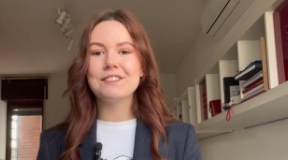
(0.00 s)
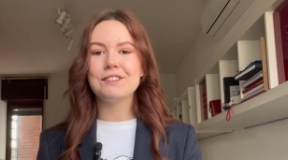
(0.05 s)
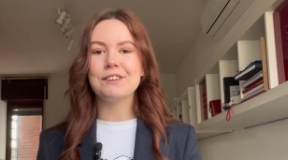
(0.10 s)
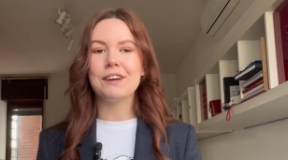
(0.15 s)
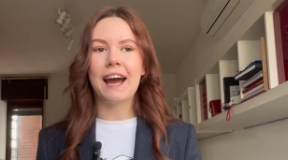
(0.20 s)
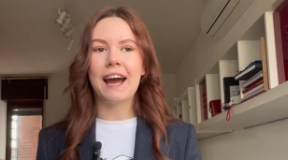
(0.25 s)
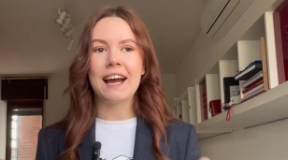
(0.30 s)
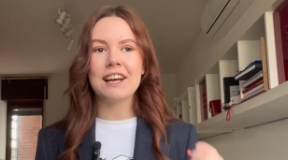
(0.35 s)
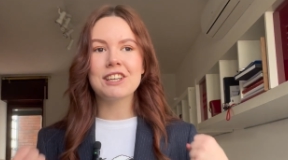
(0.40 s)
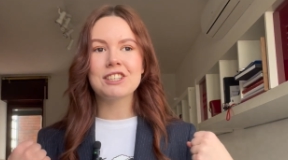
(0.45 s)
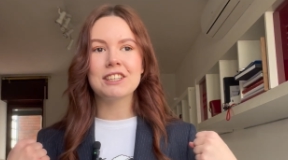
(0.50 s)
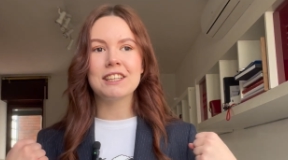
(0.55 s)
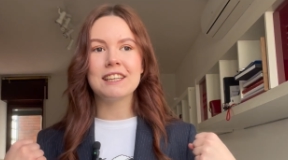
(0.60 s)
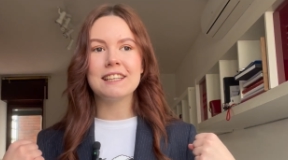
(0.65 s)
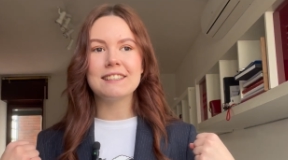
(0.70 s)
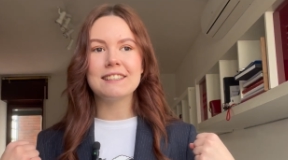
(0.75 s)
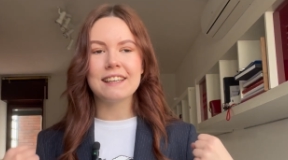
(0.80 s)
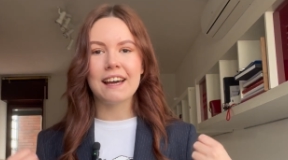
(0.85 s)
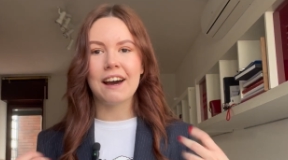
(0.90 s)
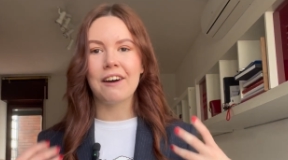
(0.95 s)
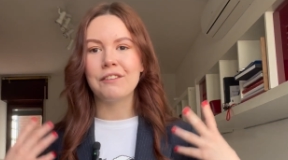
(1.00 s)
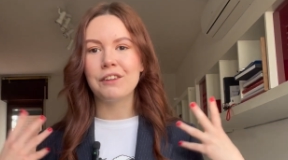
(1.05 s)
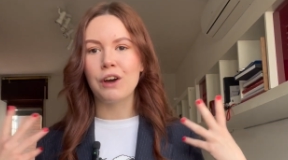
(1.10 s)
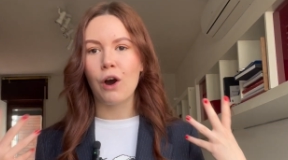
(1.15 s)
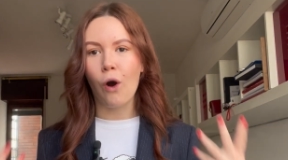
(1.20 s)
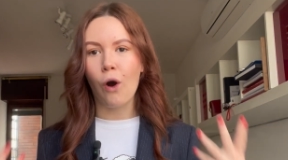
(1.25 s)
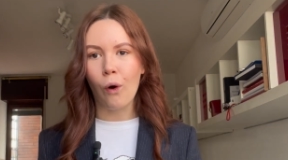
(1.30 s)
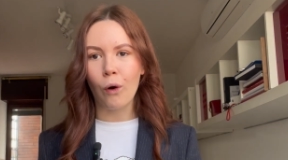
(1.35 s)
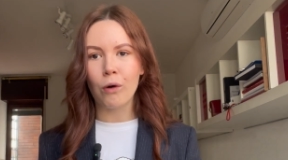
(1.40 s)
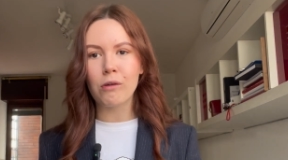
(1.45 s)
to actually tell
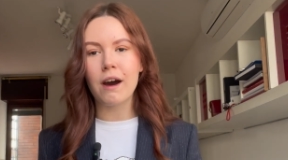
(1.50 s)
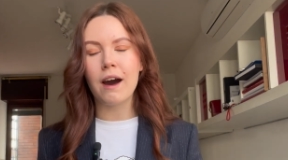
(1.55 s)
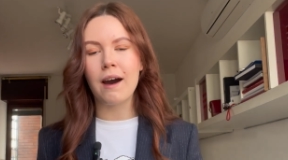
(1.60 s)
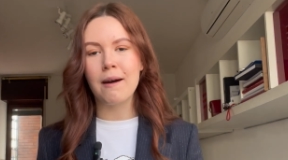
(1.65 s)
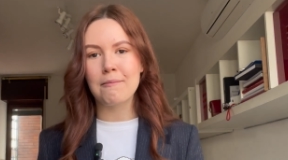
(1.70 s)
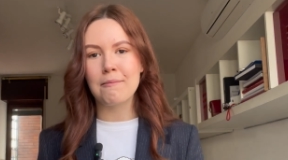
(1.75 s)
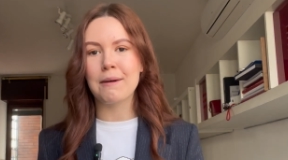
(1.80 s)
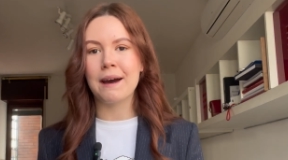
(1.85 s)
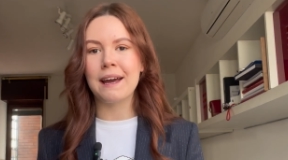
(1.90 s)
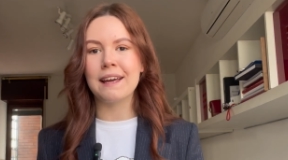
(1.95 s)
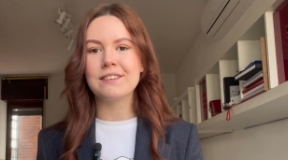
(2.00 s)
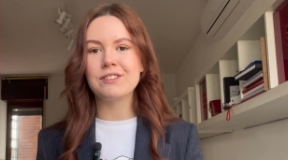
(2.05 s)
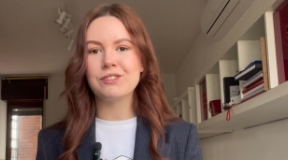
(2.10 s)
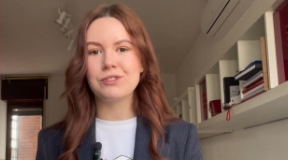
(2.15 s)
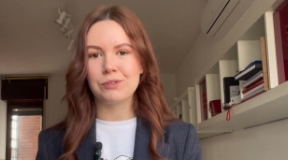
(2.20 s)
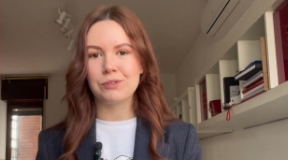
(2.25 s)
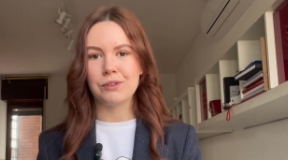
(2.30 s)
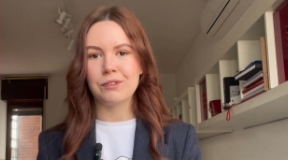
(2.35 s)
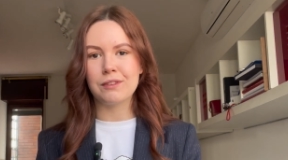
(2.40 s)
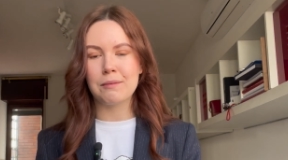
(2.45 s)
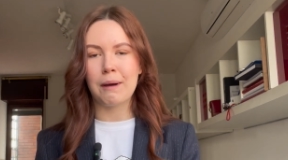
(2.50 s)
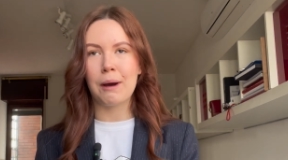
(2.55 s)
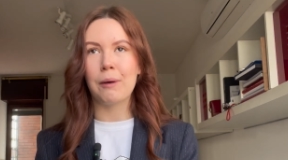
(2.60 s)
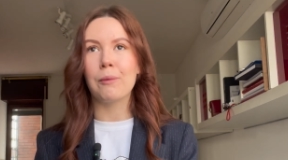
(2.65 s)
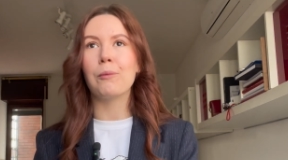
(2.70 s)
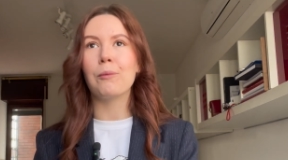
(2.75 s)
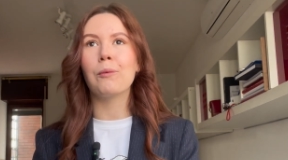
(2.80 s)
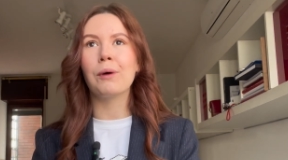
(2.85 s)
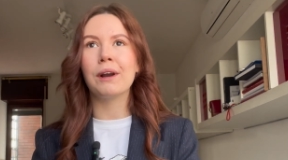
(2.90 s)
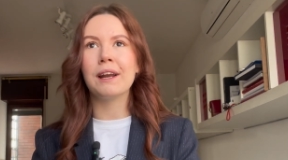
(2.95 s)
the whole unbiased truth
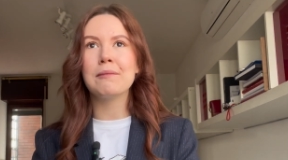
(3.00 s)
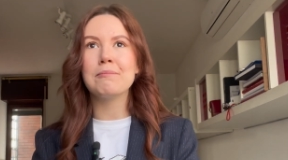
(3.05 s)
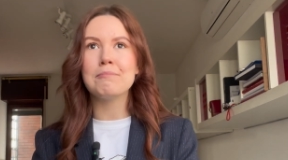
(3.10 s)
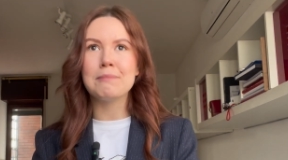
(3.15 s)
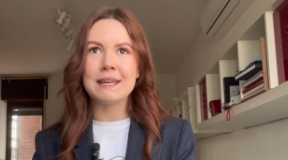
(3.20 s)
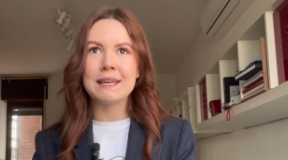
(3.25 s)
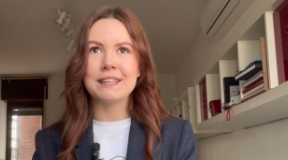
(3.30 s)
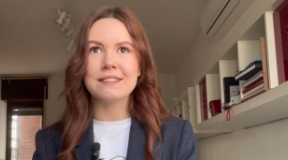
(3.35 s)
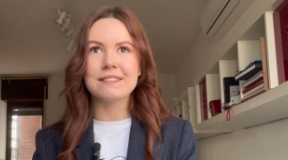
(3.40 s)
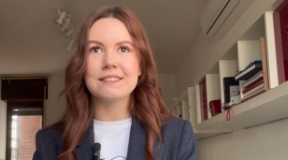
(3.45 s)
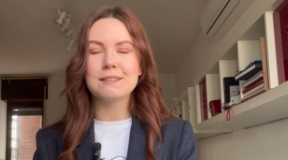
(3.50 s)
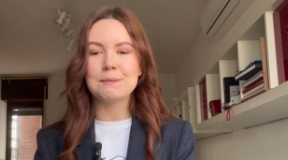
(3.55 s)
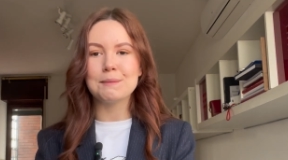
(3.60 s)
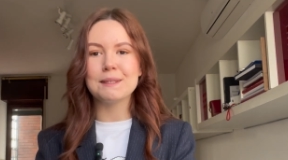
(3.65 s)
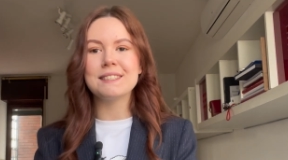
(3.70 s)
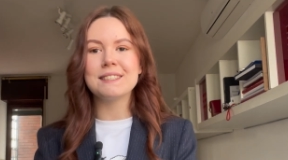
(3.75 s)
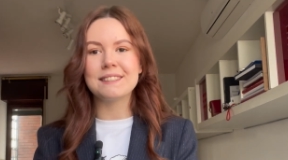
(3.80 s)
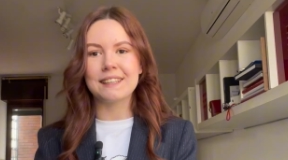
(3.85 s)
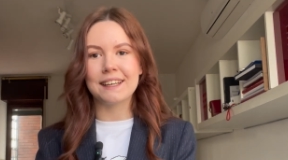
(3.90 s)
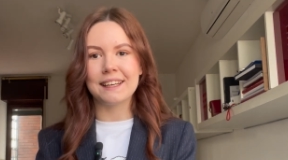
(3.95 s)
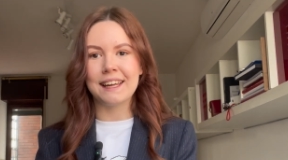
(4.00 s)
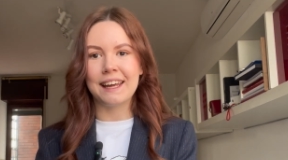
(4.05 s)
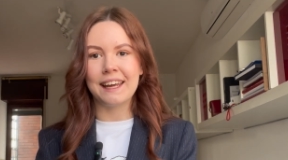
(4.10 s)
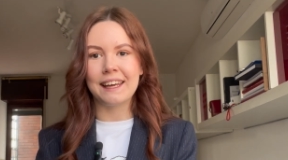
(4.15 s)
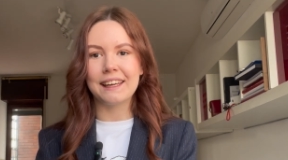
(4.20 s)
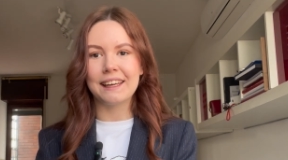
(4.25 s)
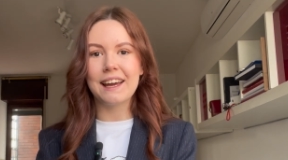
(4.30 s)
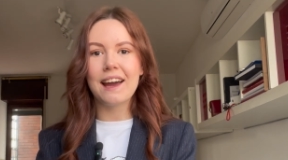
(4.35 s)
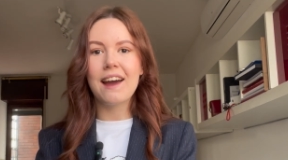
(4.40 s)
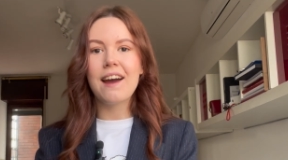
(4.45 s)
about what it means to be
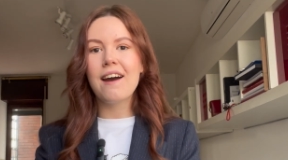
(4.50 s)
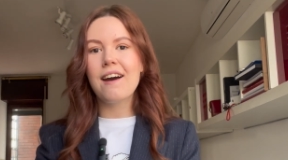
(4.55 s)
studying